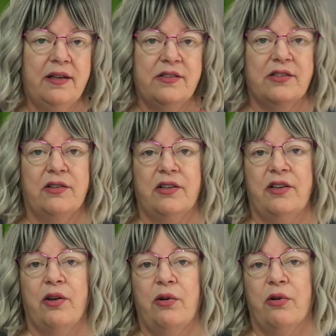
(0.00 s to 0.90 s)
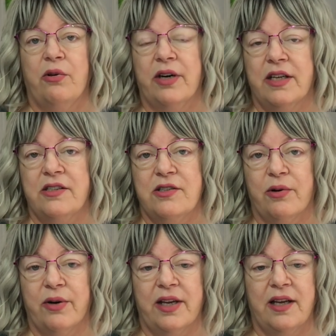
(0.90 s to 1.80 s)
certainly the whole cricket
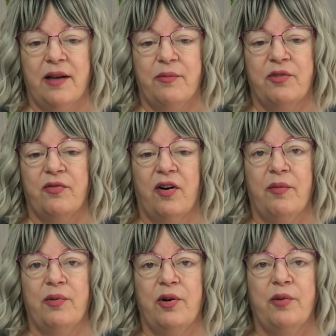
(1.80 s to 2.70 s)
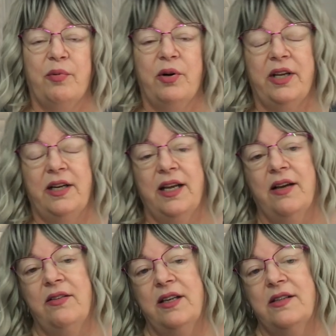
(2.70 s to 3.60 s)
story comes from her putting
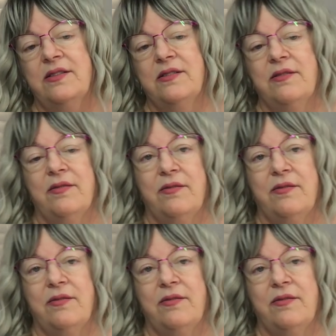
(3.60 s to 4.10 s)
down this